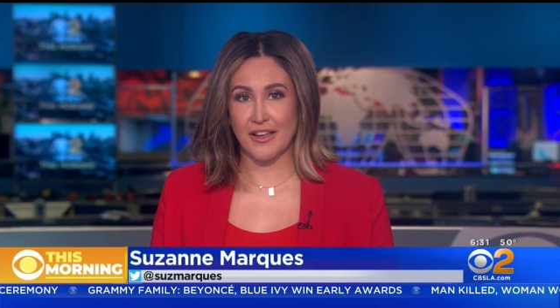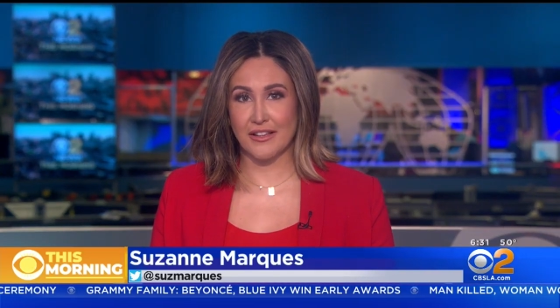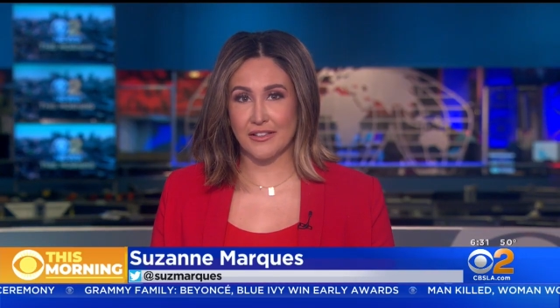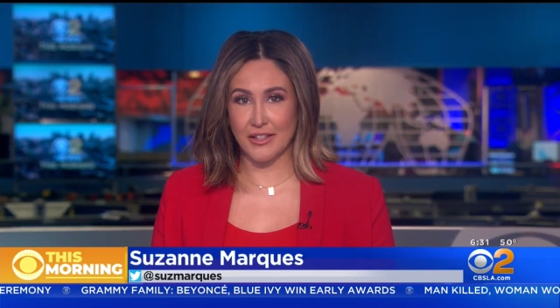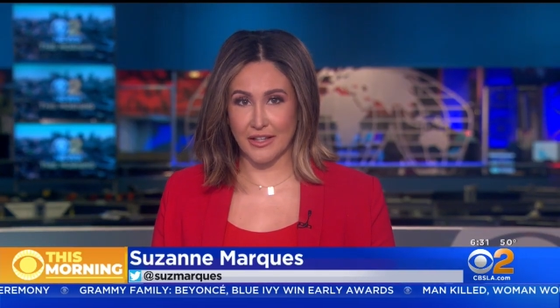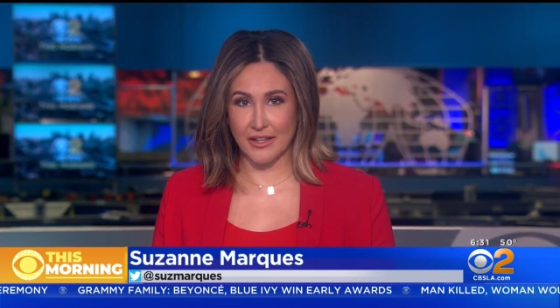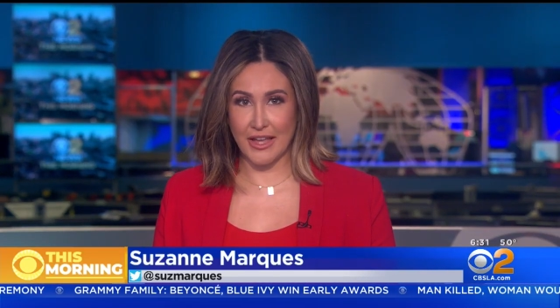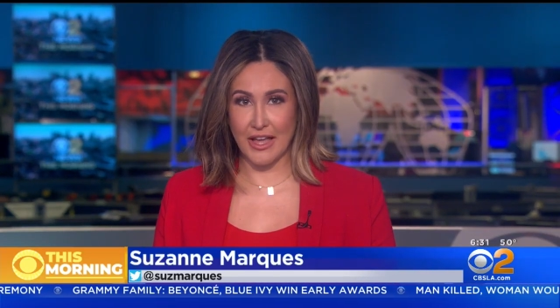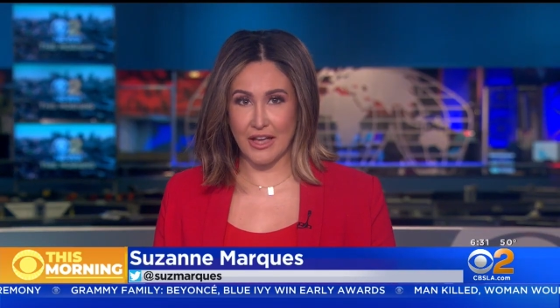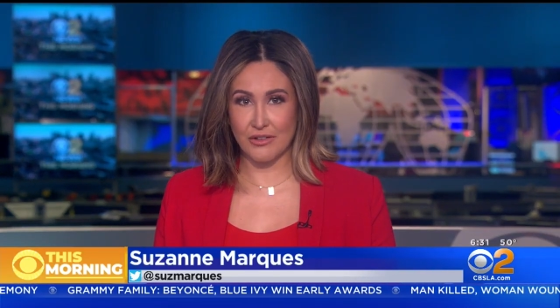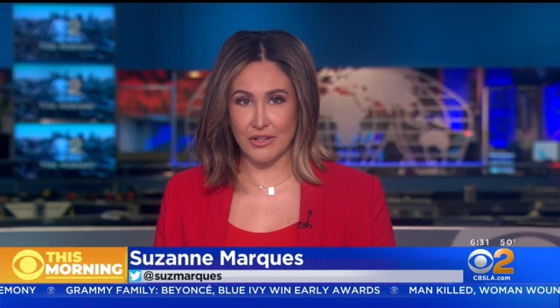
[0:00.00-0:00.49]

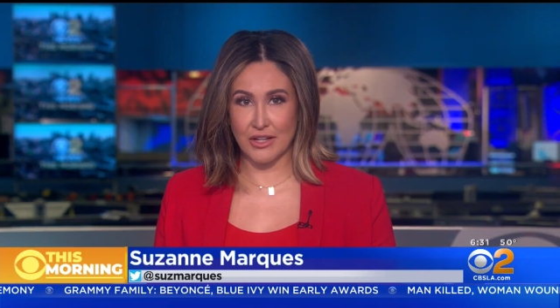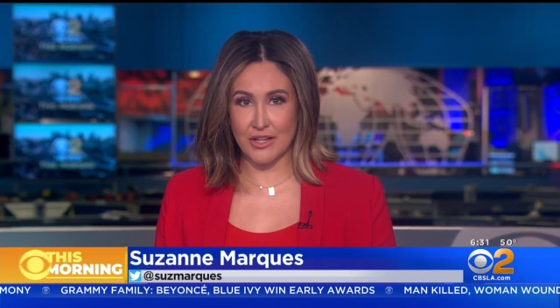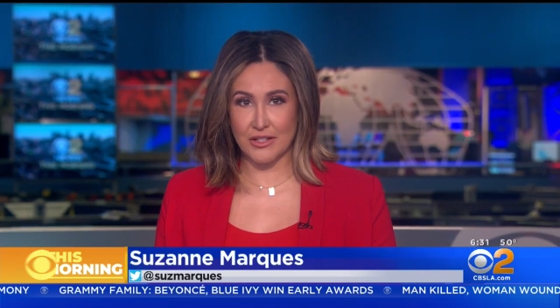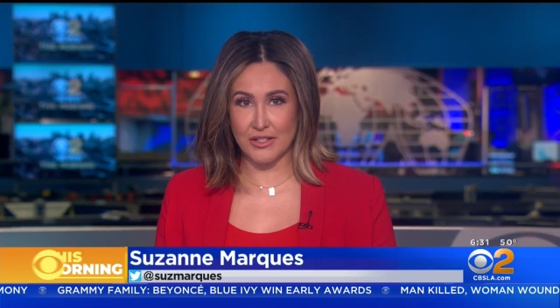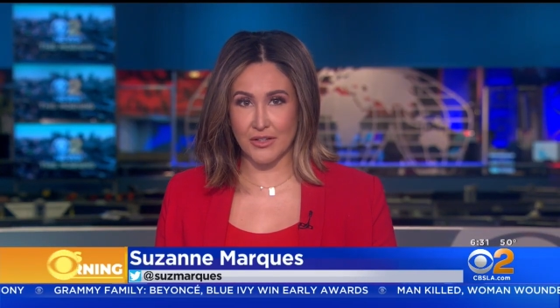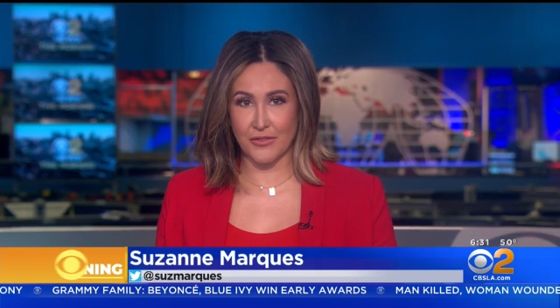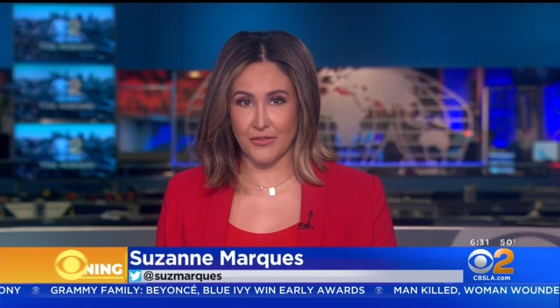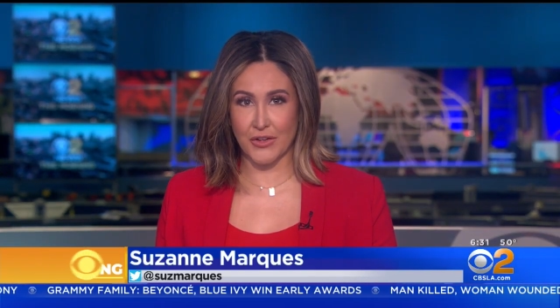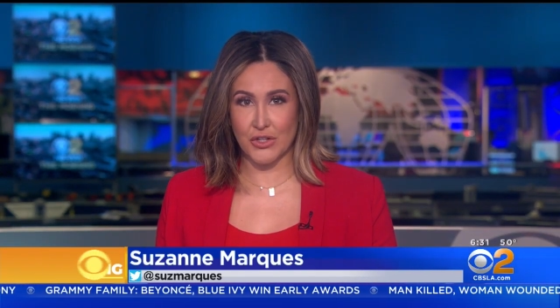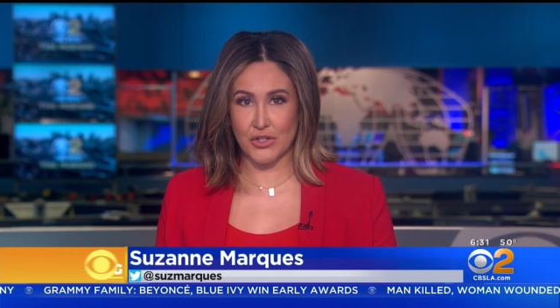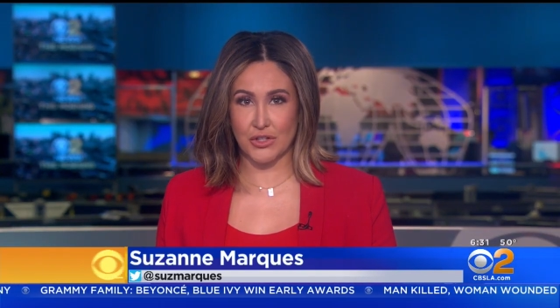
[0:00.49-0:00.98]
LA County
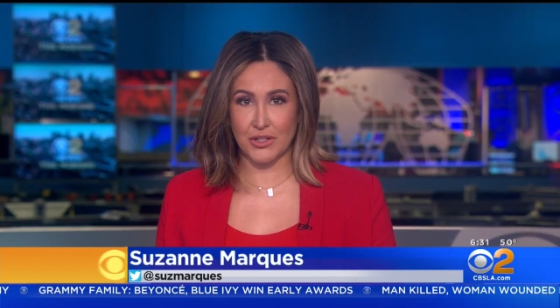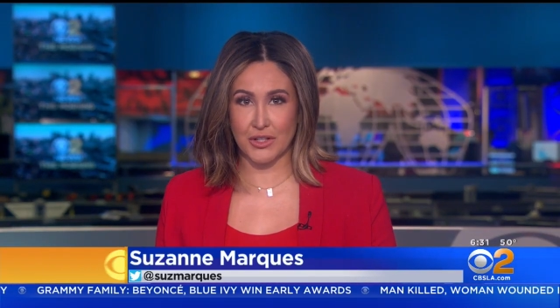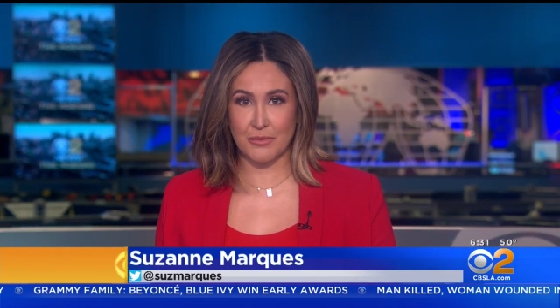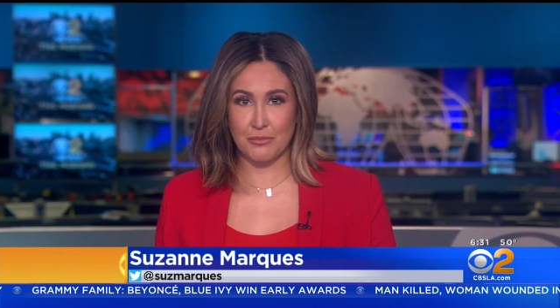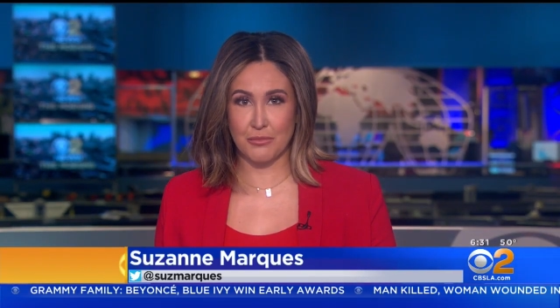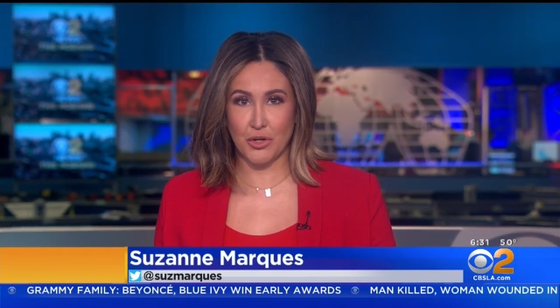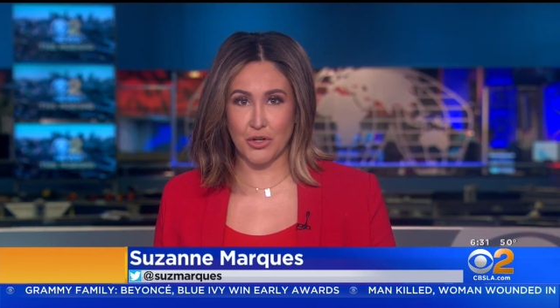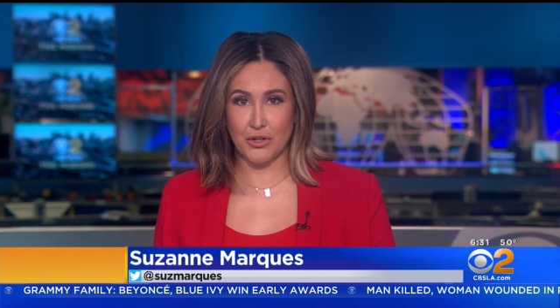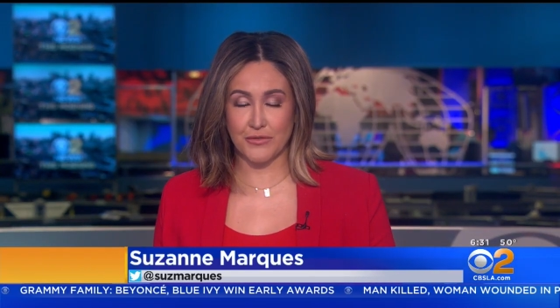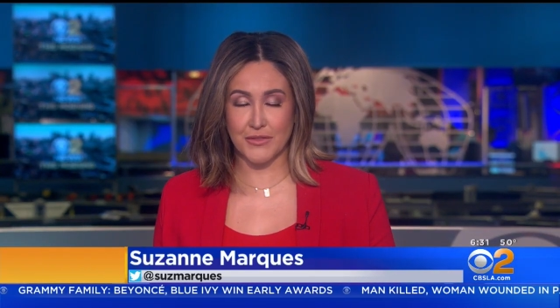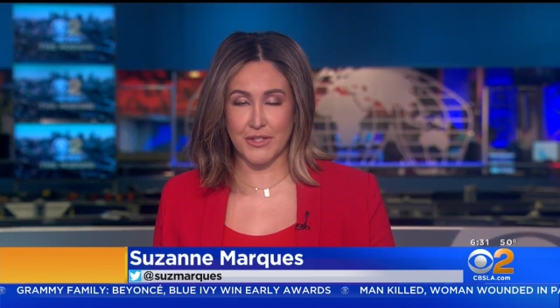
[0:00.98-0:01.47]
has officially
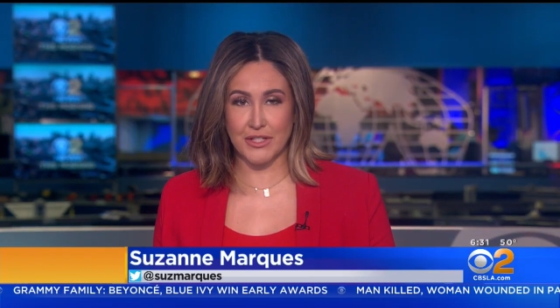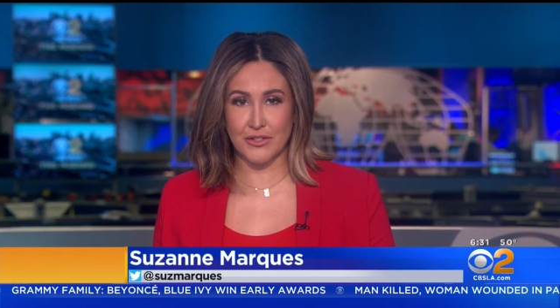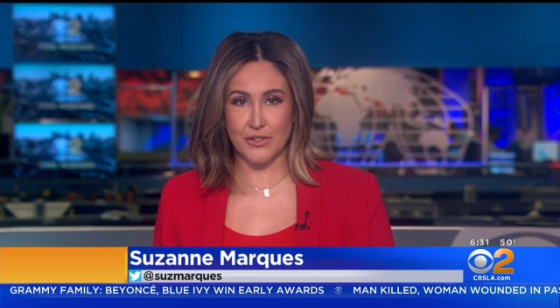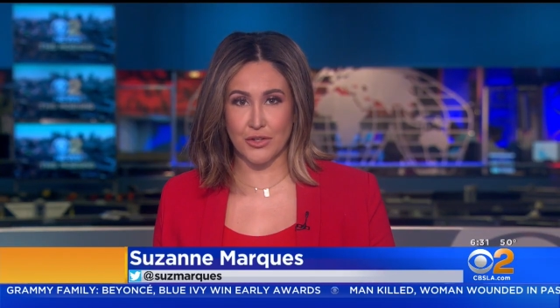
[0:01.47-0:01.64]
moved